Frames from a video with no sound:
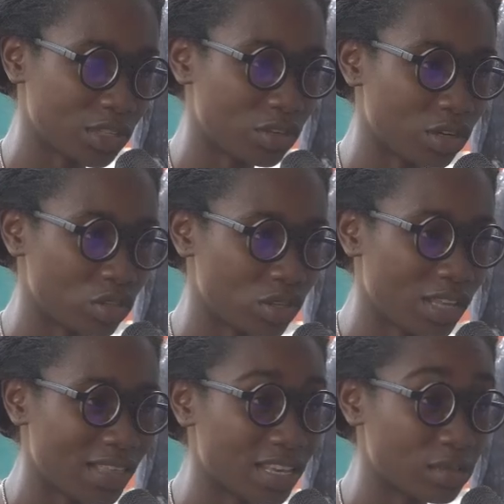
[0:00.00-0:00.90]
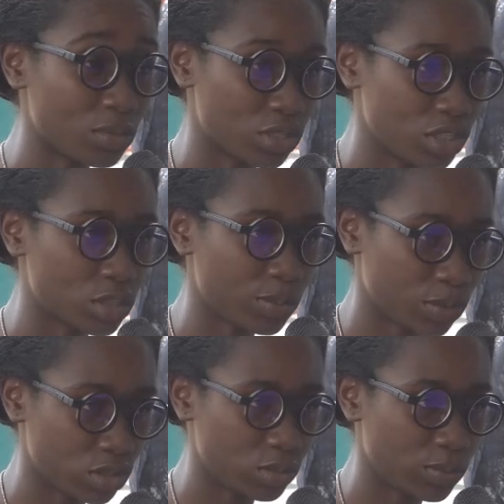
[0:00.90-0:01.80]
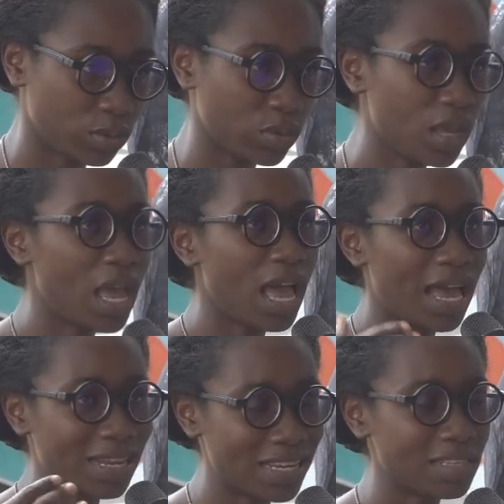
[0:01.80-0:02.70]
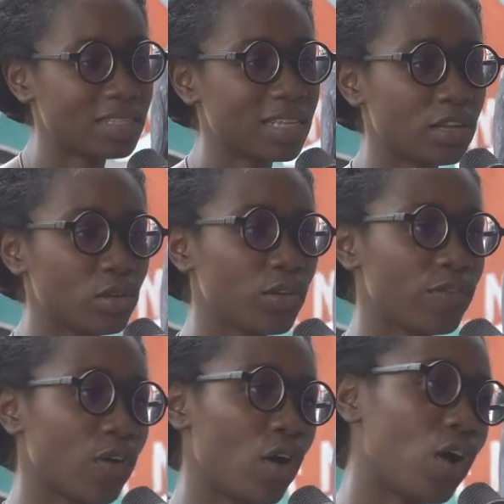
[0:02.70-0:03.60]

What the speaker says: materials together as much as possible, and instead look for